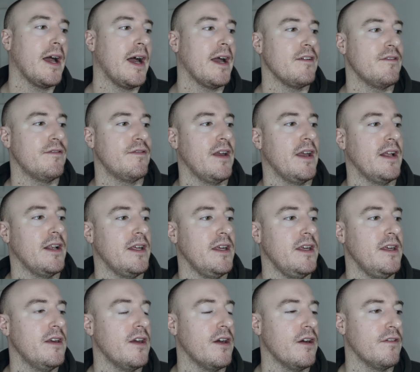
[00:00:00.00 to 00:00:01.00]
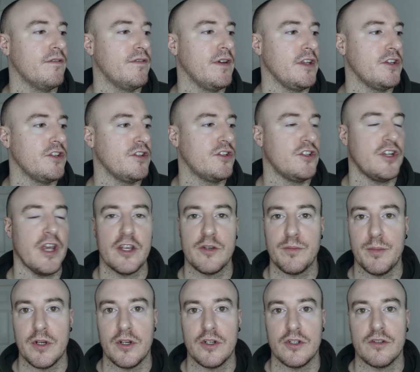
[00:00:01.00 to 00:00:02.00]
a fairly thick
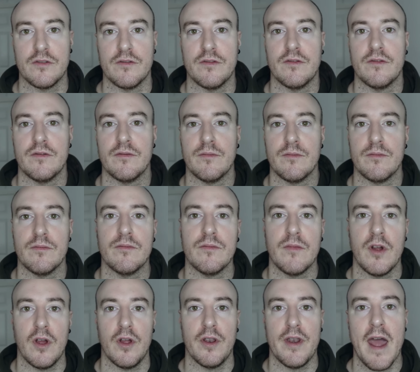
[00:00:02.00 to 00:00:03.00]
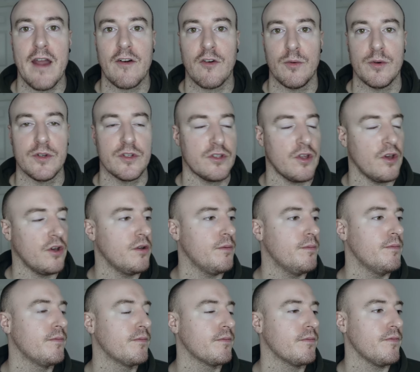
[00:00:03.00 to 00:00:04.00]
chest because of a narrower
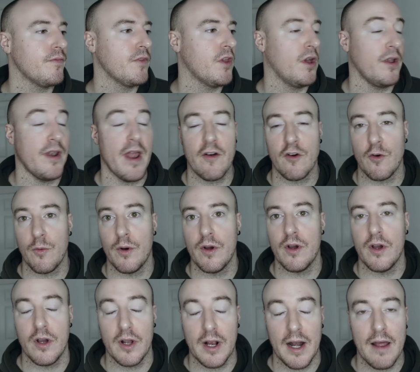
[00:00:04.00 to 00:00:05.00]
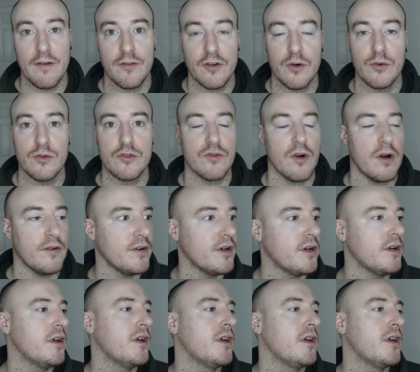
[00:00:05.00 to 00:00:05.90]
sternum, narrower clavicles rather.